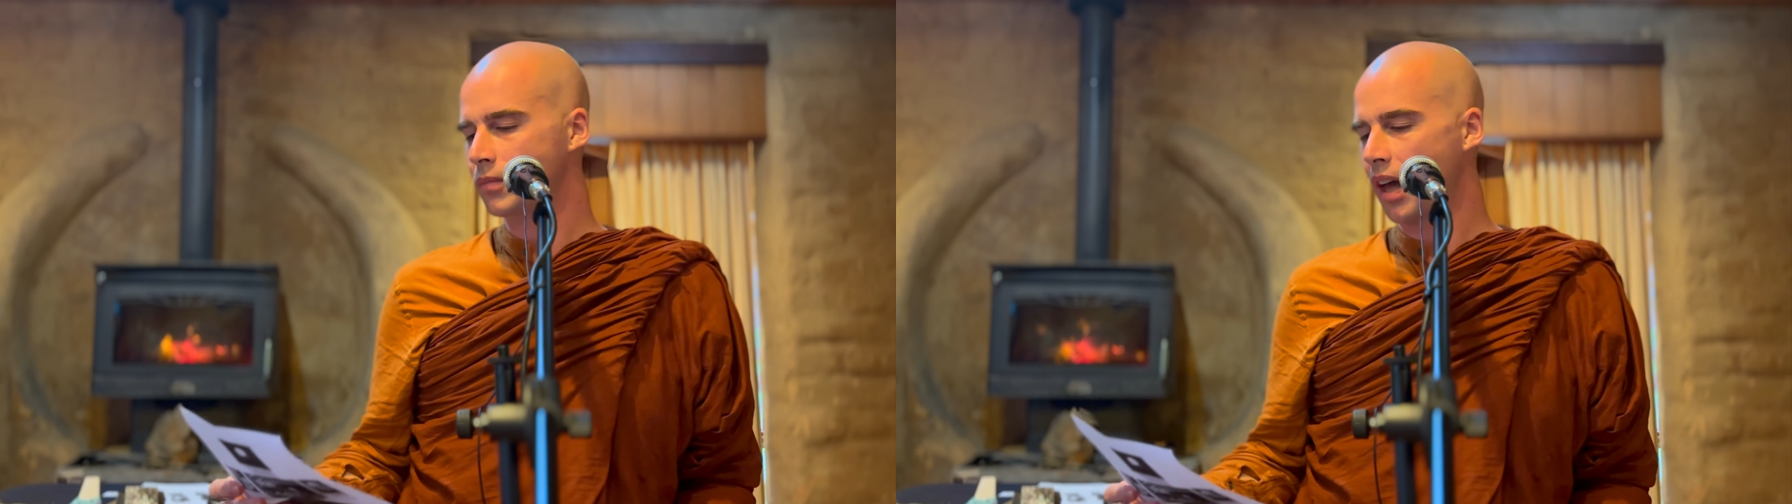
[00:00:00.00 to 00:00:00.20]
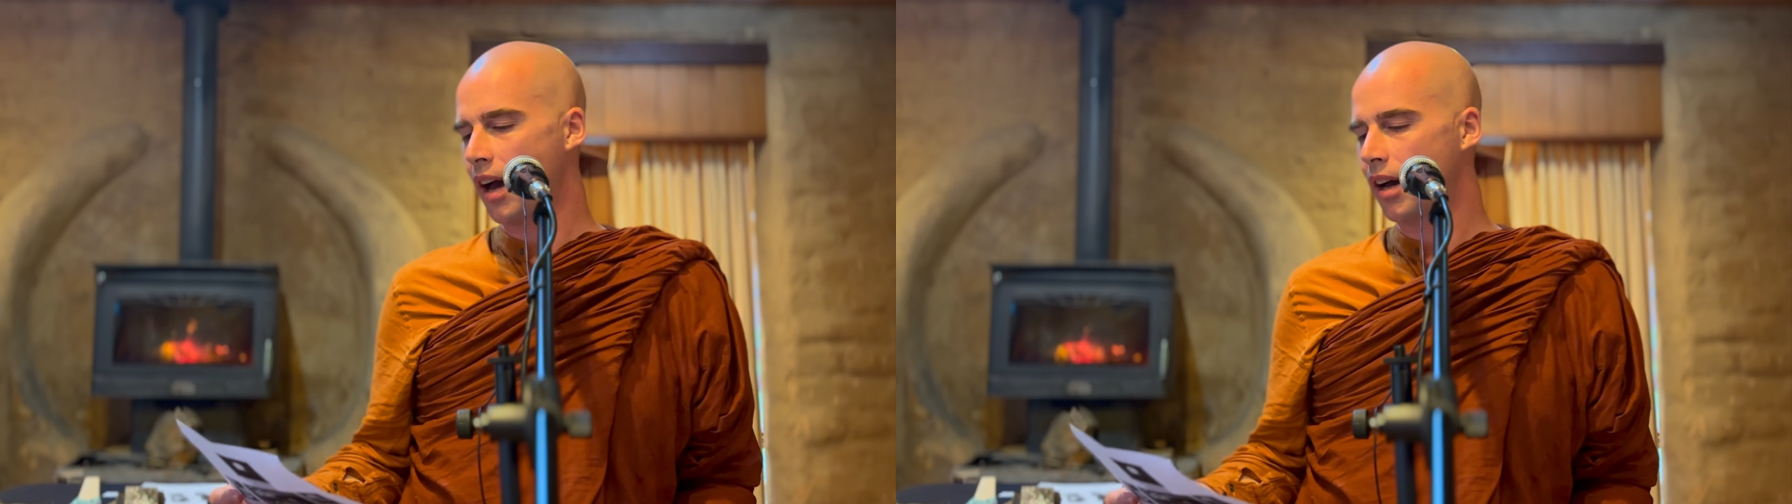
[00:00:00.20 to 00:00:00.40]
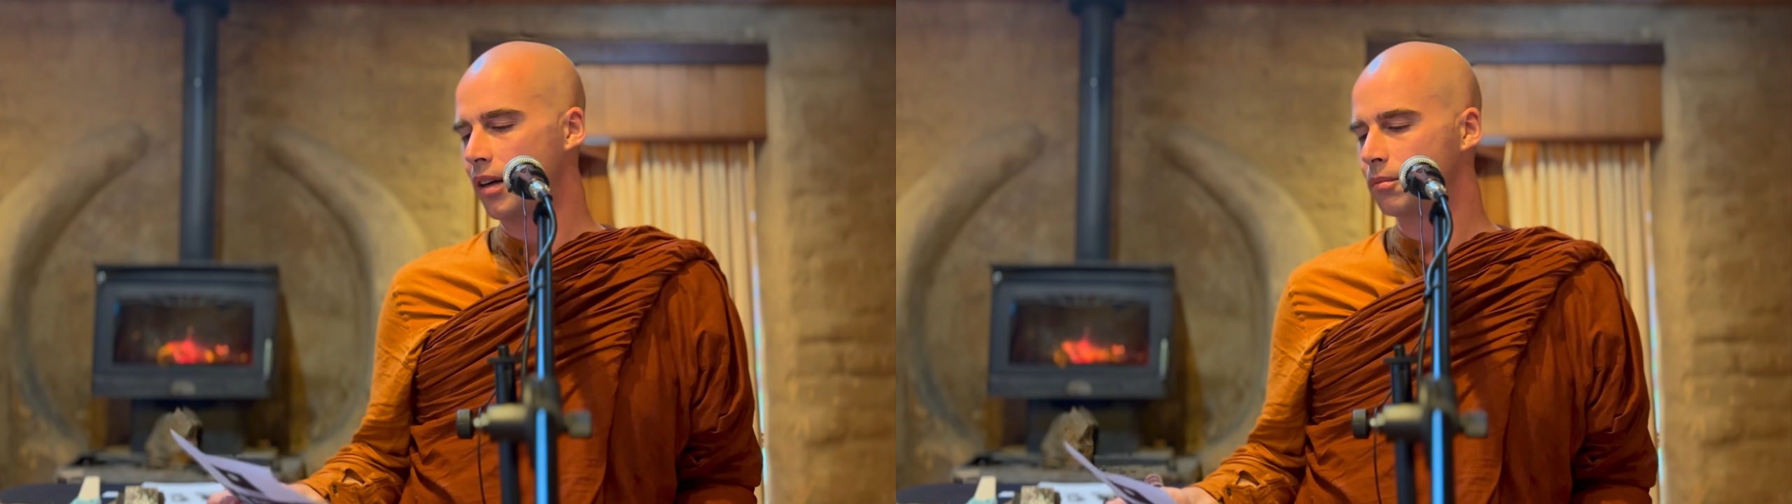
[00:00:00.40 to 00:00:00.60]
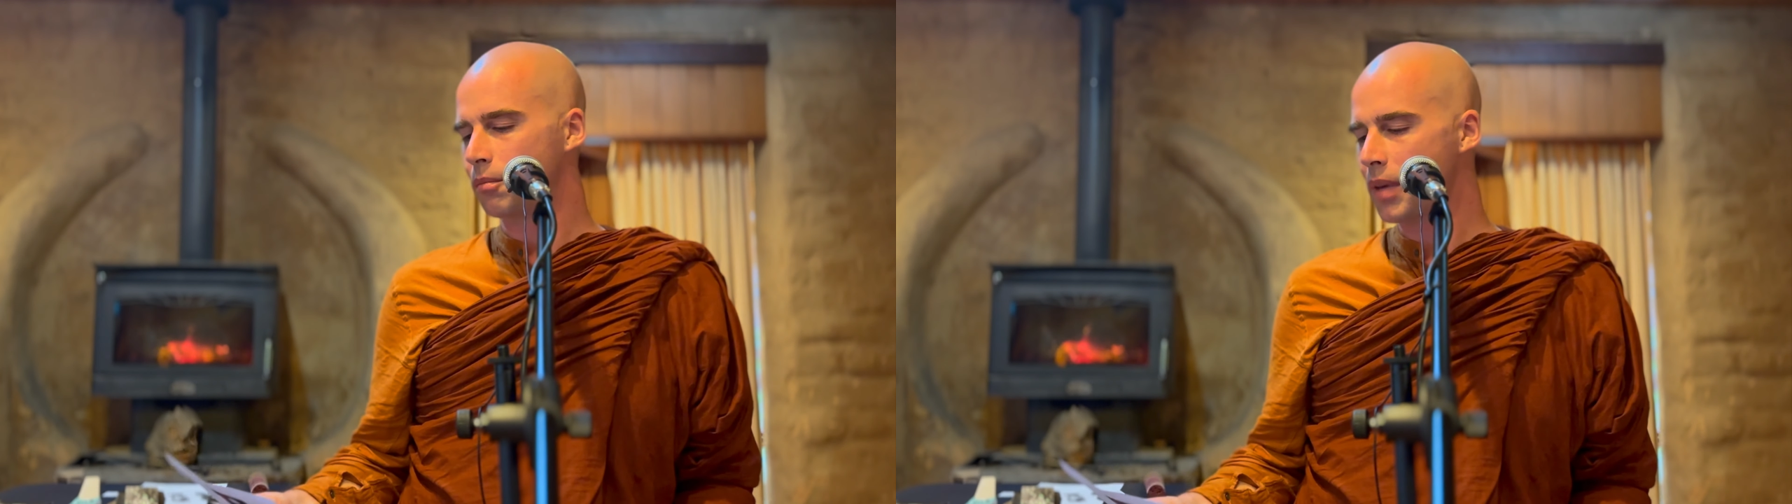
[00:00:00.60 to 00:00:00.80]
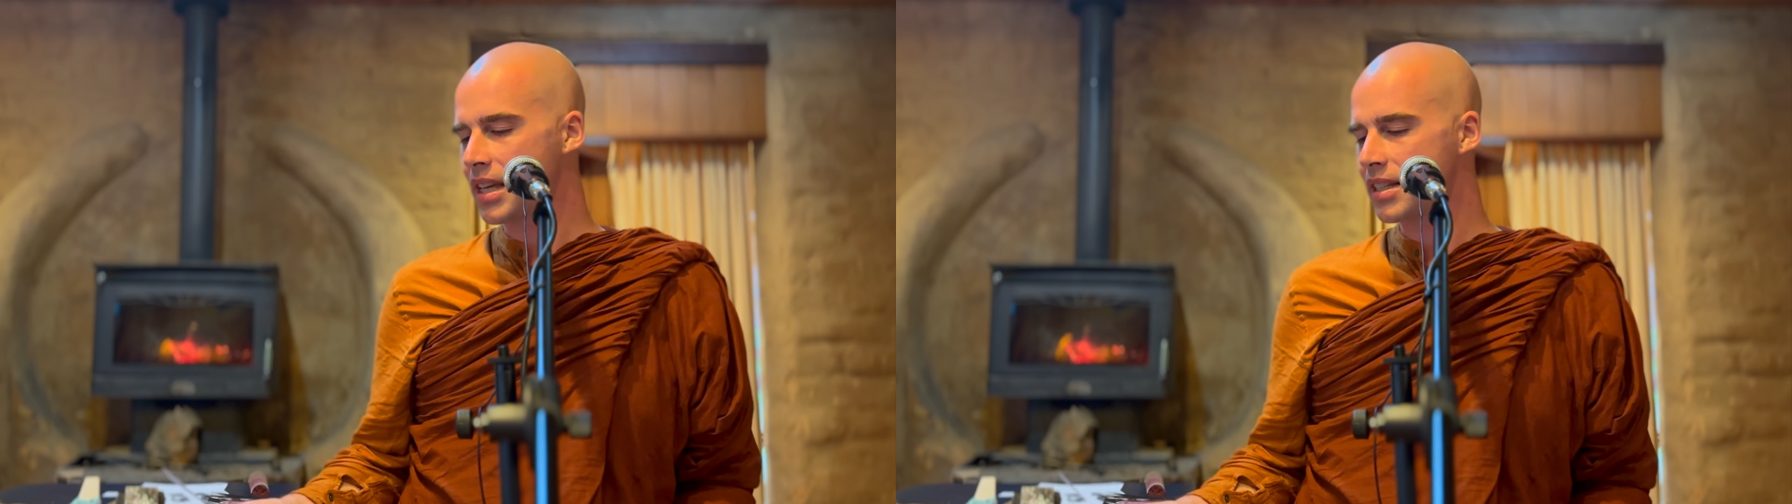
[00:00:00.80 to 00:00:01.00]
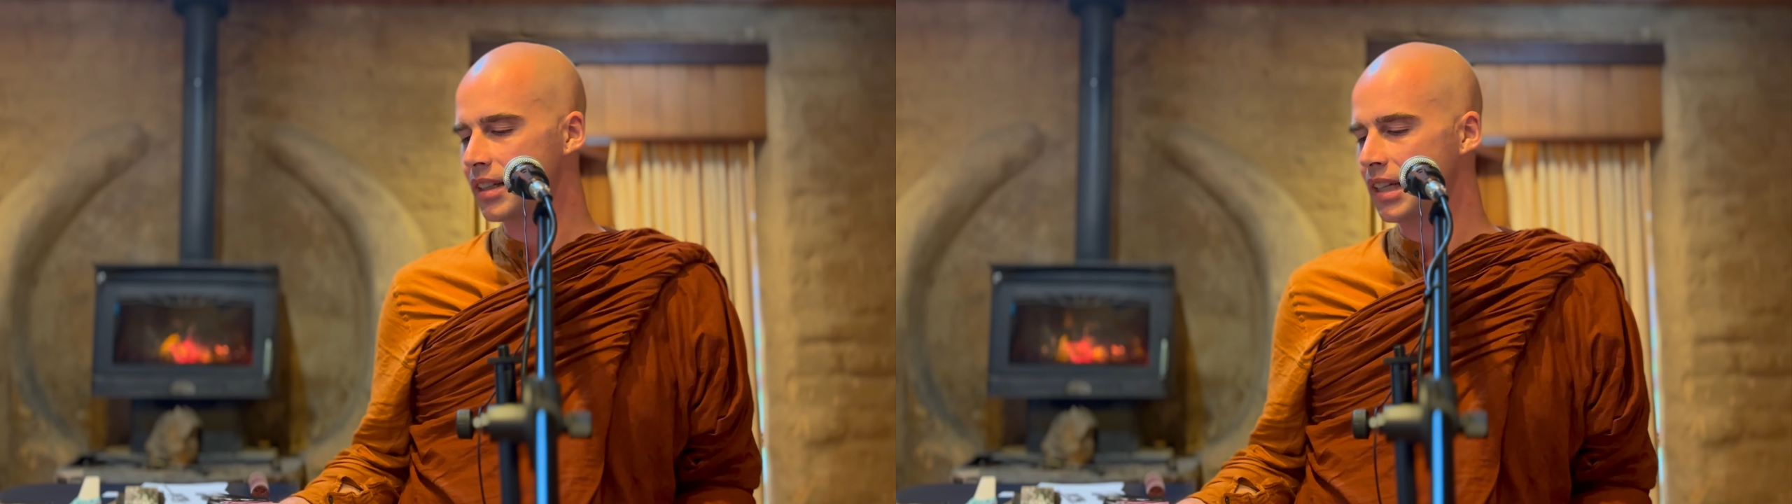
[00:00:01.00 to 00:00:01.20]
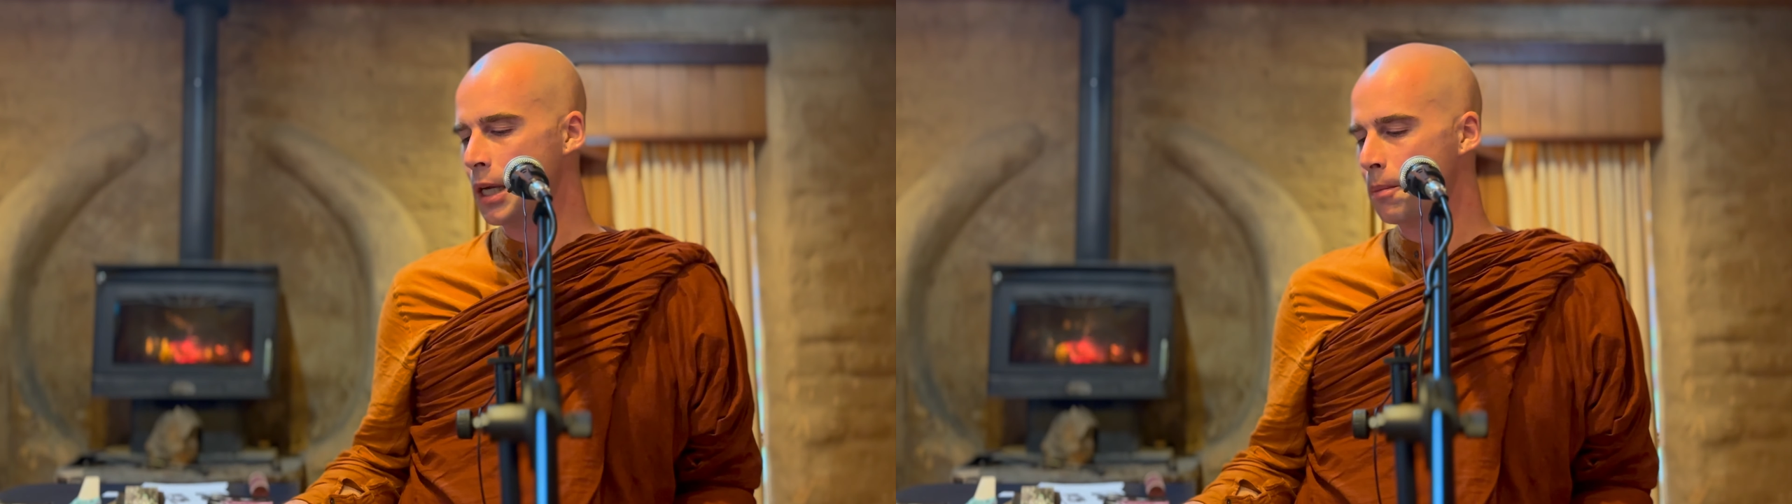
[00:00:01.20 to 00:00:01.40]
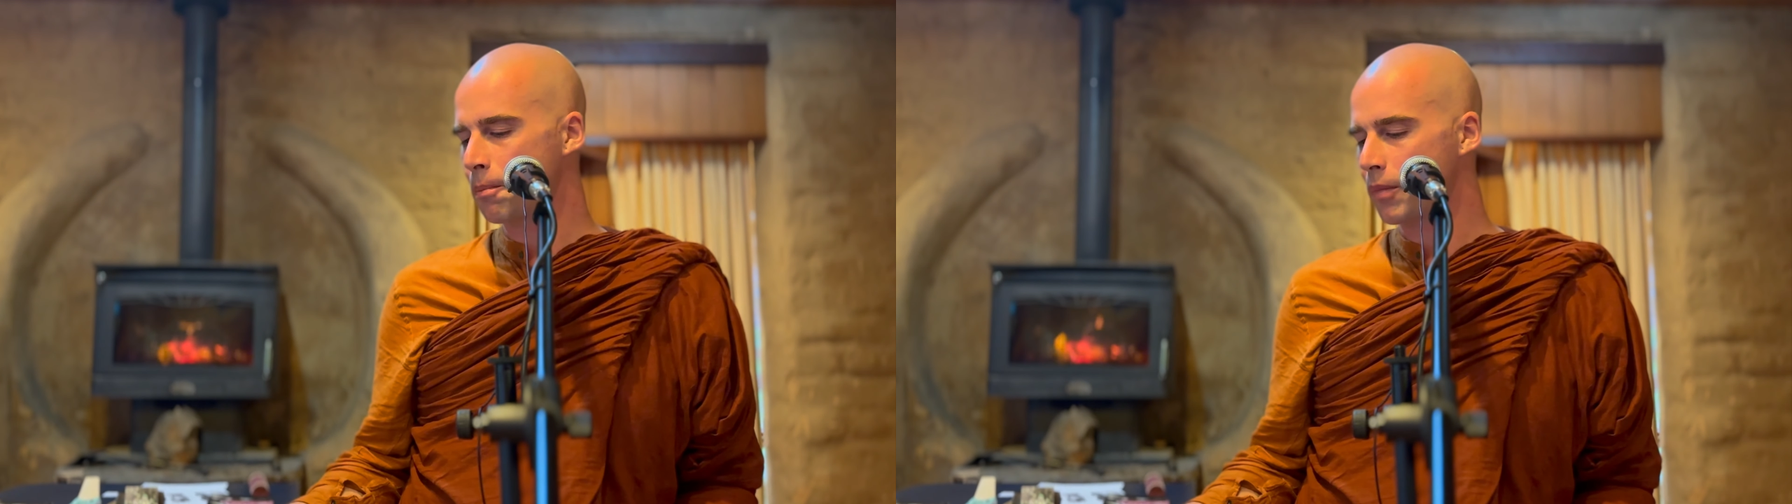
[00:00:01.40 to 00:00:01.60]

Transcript: uh, basically,